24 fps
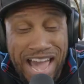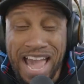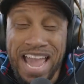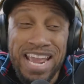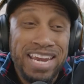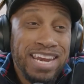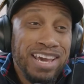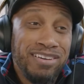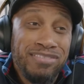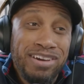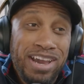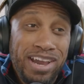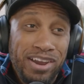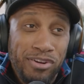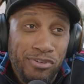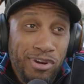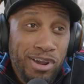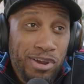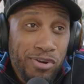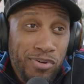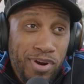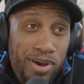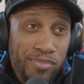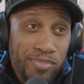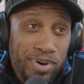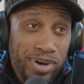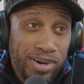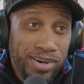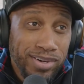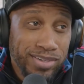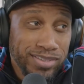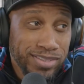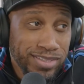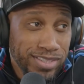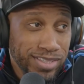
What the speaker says: I ain't never had great grandma. Yeah.